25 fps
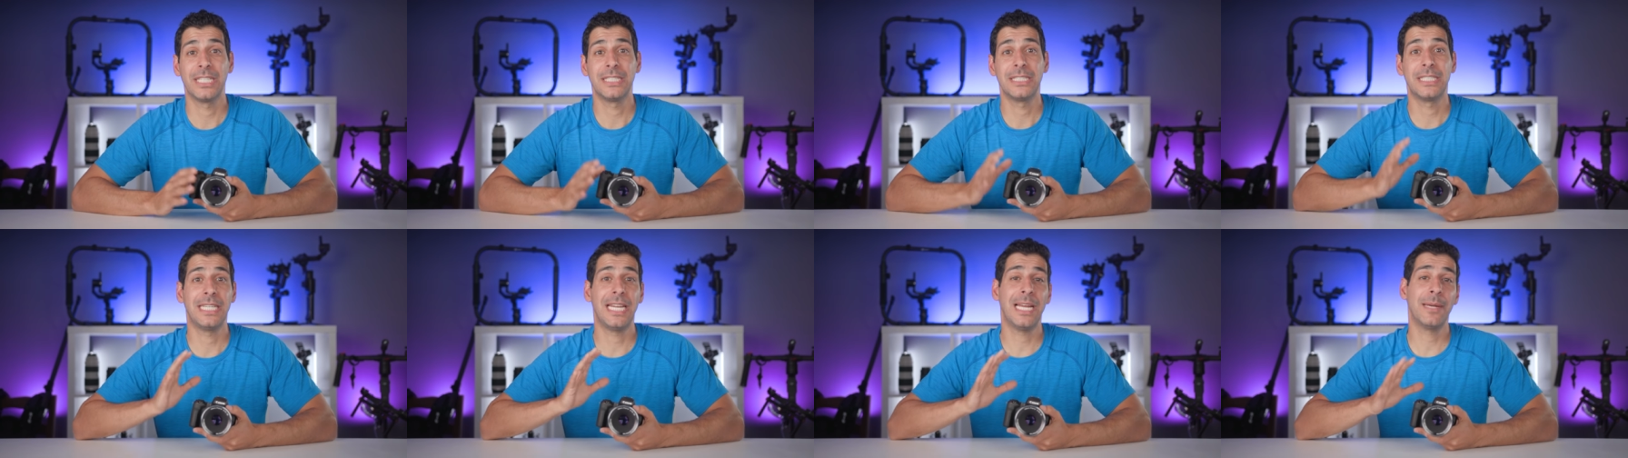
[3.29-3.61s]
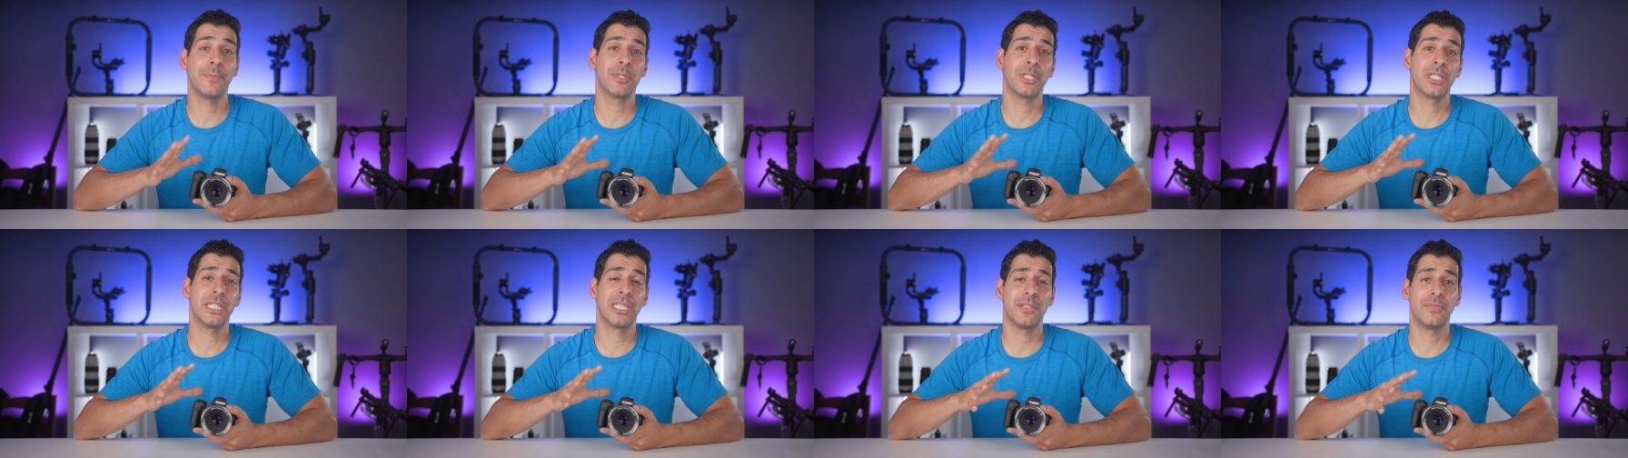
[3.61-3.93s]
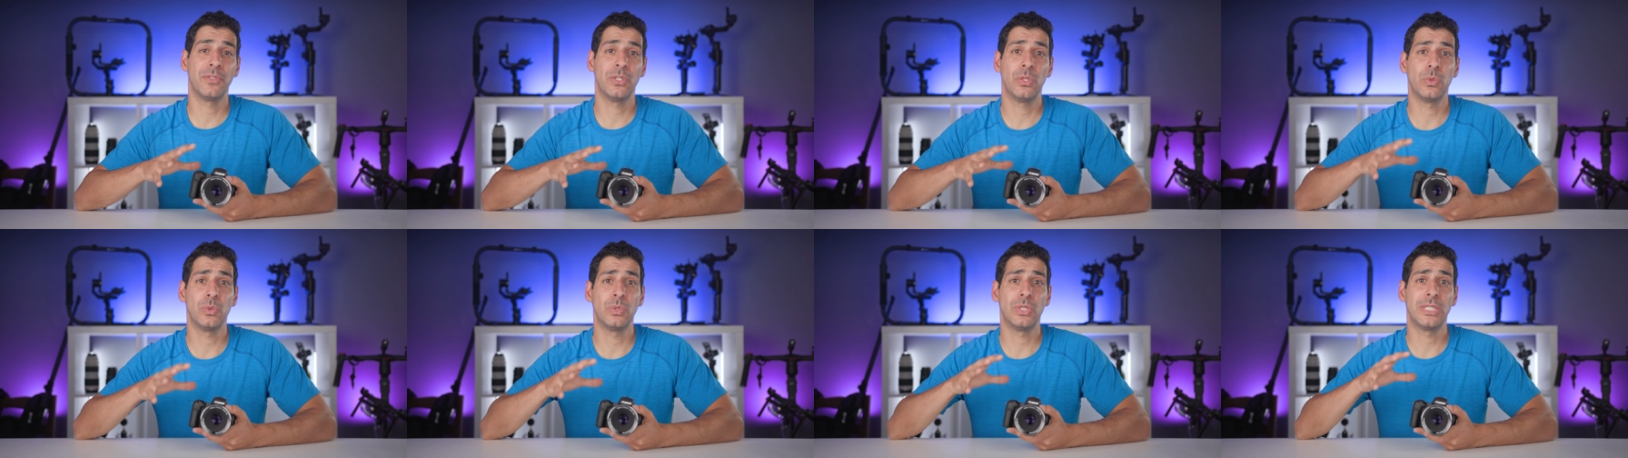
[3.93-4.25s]
Today I'm going to
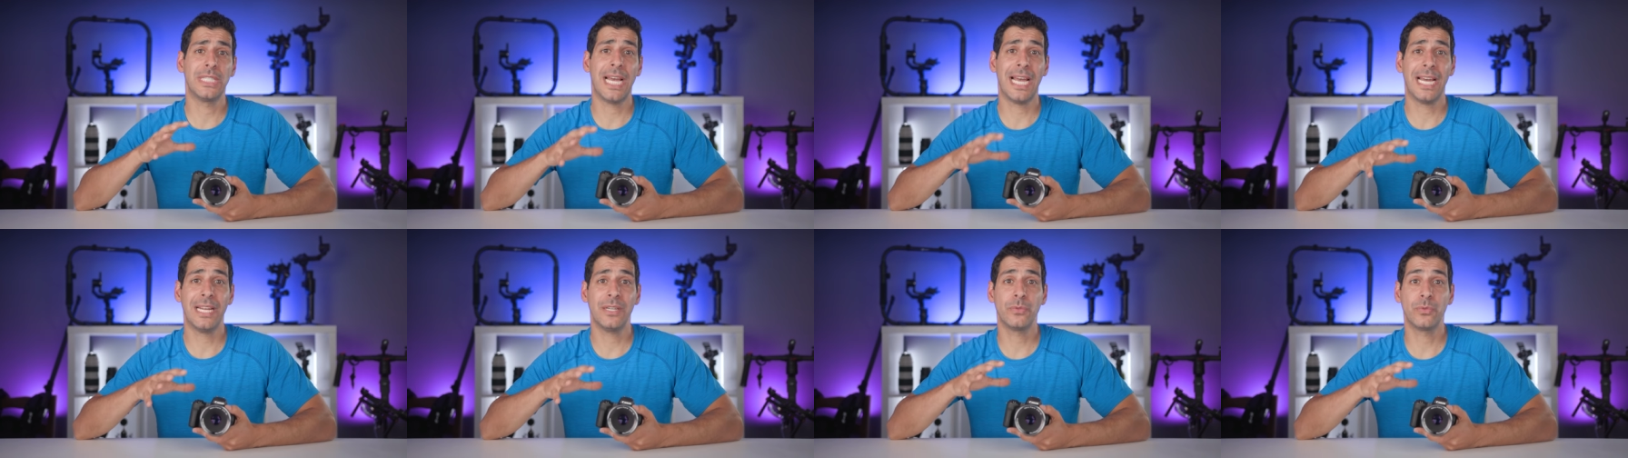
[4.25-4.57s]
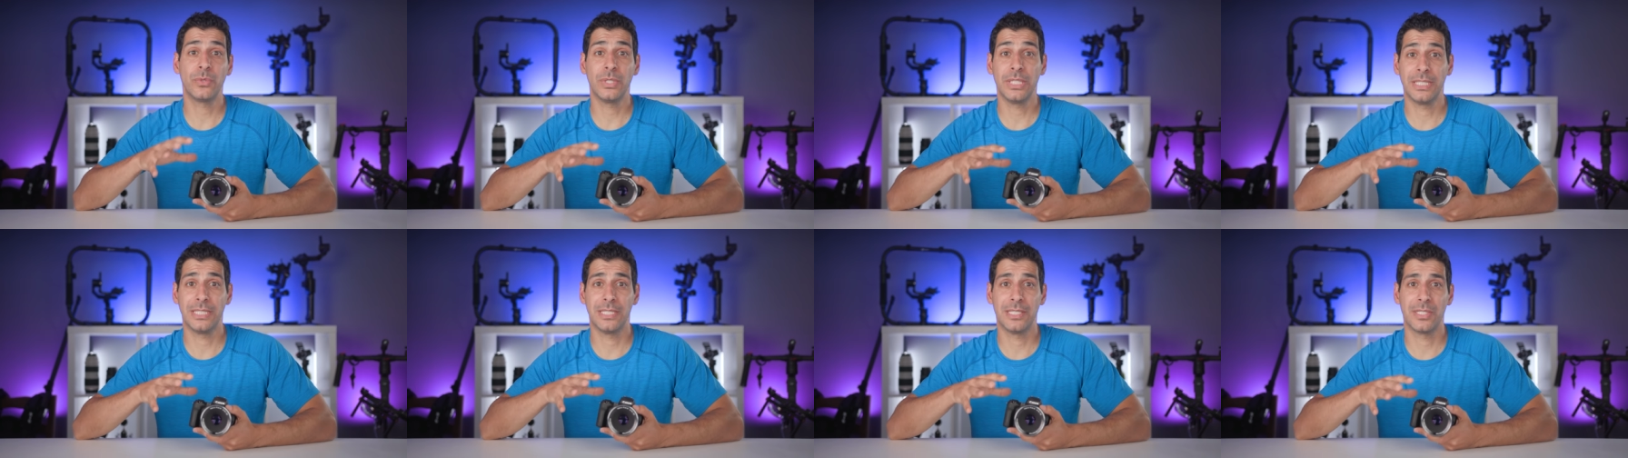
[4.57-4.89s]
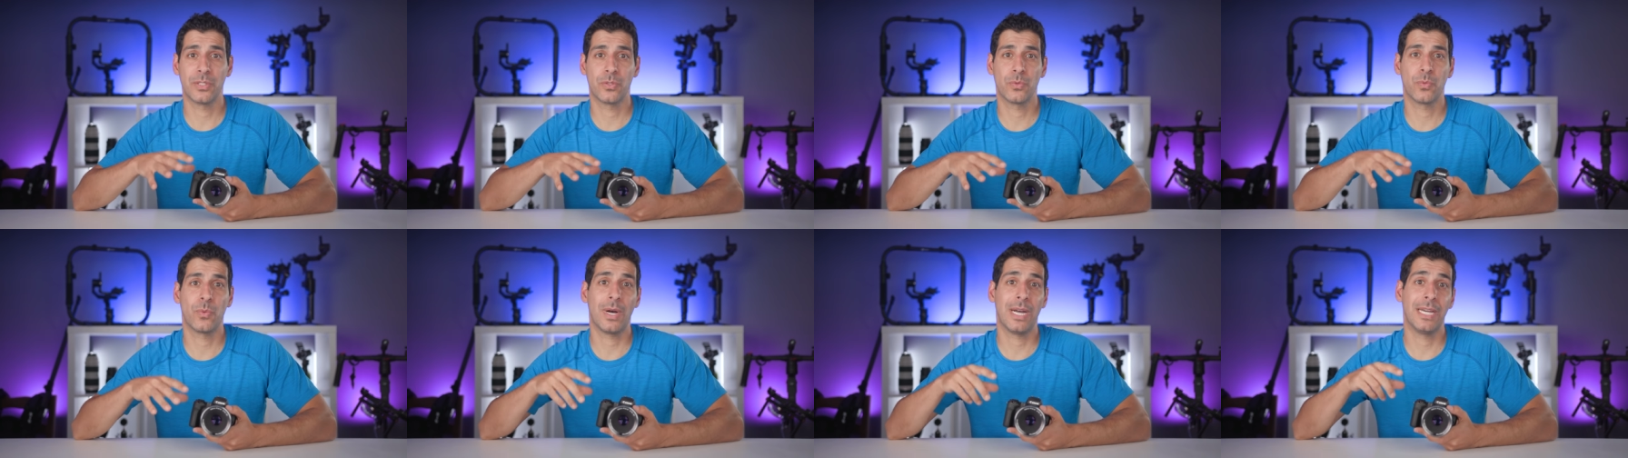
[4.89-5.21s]
give you 10
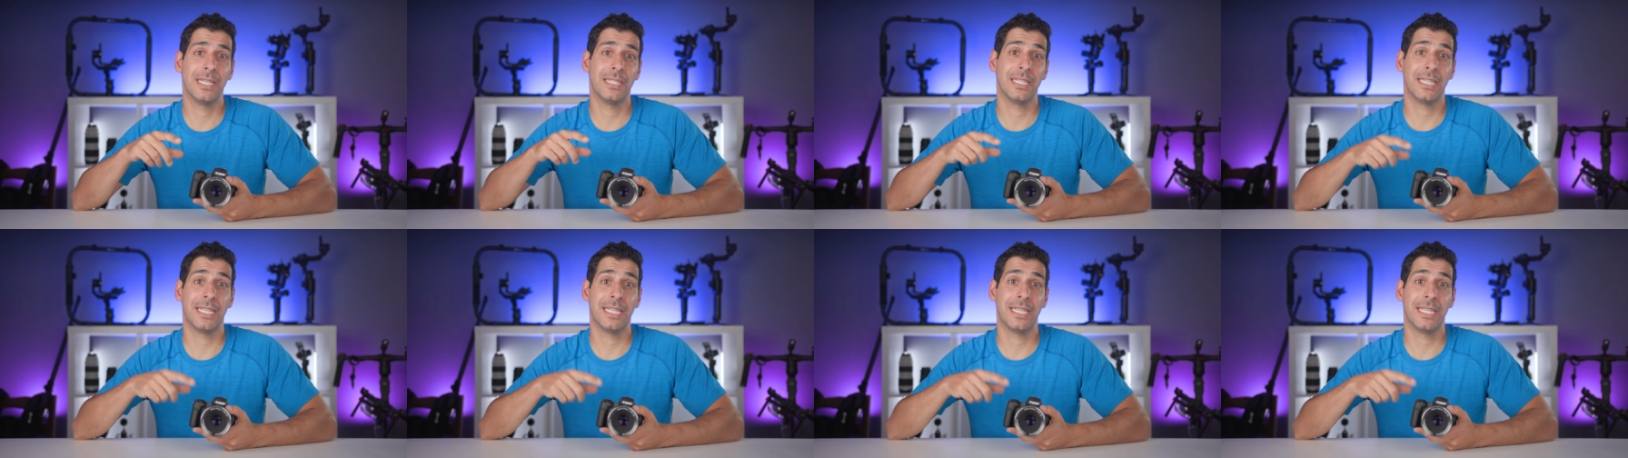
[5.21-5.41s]
reasons why